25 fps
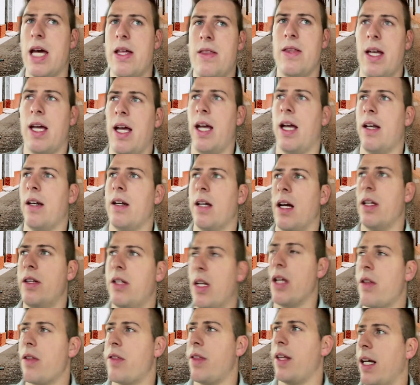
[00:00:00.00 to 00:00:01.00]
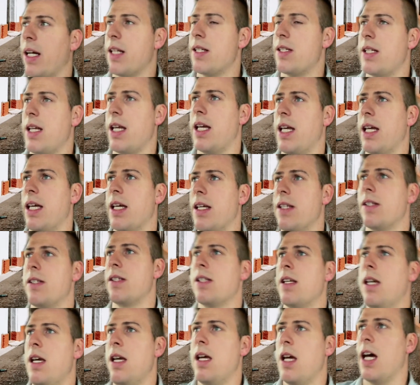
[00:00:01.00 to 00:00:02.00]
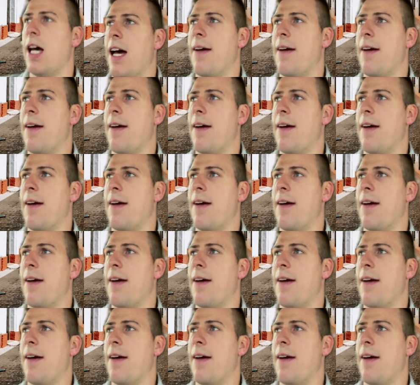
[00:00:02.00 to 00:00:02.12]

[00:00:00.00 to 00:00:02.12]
And then another thing I'd say is